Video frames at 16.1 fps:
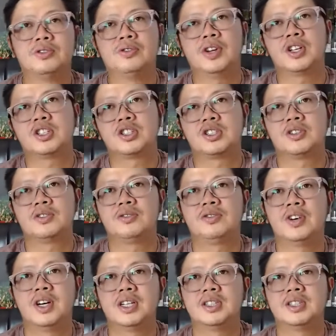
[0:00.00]
fetch and
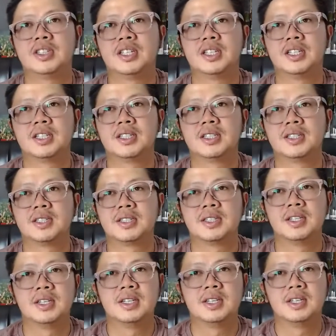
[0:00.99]
find
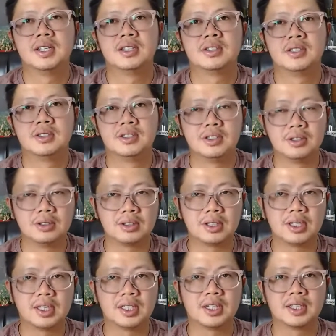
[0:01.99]
things, to do
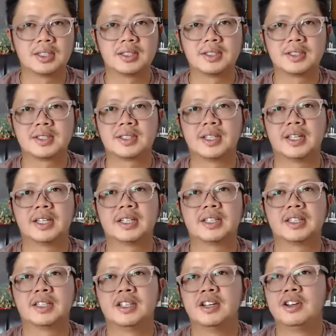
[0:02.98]
things
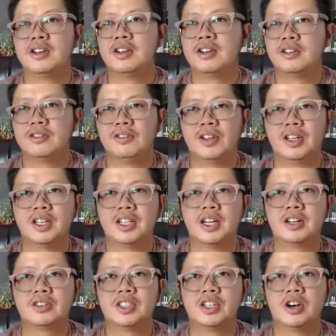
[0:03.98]
like
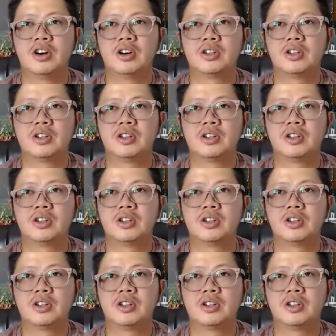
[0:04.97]
fading out the